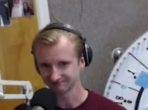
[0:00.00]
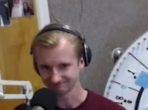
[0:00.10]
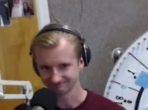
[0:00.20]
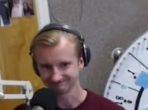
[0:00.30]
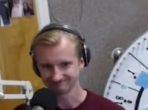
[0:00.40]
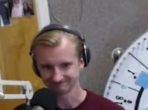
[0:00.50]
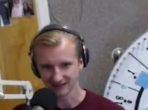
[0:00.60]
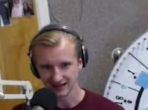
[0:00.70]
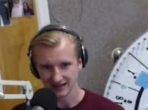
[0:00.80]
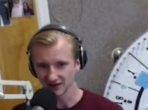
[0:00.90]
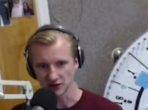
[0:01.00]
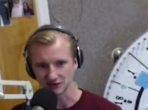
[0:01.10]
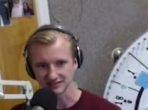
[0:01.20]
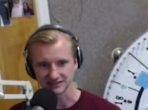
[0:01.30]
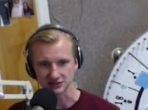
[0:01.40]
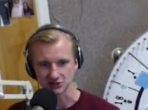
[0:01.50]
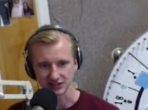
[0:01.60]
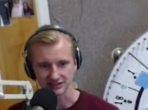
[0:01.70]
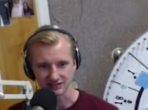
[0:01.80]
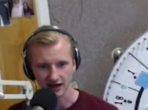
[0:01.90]
Yeah. Yeah, no, this isn't
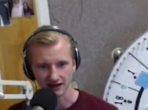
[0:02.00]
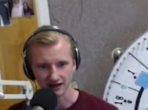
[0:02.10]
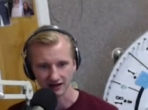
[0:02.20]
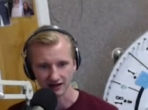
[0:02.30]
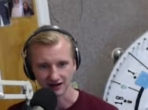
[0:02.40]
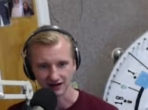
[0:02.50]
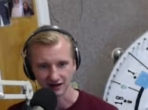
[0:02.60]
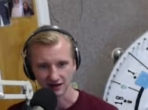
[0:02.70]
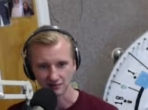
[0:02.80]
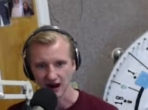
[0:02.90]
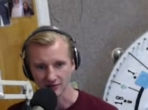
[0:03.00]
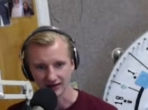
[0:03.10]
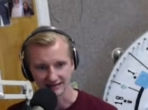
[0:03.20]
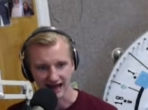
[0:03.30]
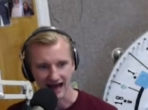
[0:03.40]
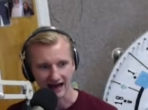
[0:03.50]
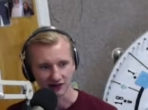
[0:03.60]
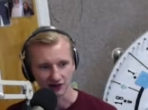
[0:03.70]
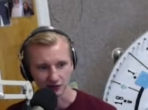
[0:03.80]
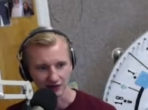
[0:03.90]
just like a, a mom and a dad
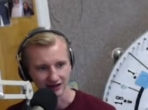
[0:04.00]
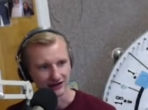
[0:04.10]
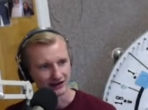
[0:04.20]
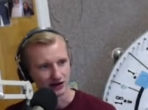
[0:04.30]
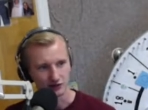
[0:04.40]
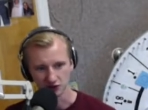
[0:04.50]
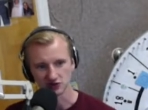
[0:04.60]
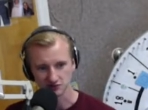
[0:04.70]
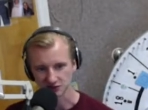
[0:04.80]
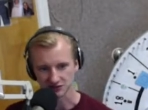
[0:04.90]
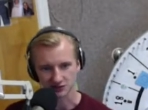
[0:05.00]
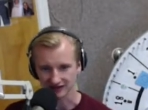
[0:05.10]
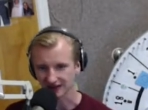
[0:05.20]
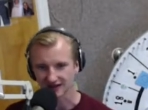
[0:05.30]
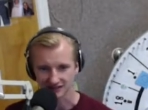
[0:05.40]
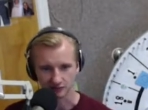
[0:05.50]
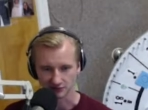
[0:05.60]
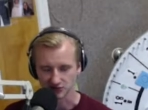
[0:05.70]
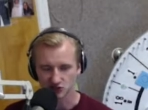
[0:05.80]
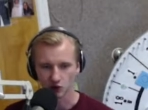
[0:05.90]
arguing no. over who's supposed to pick the kids up
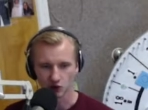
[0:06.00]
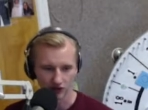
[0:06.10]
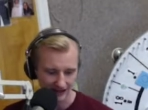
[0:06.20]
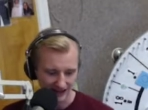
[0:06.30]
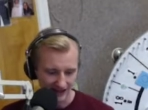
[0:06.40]
from school.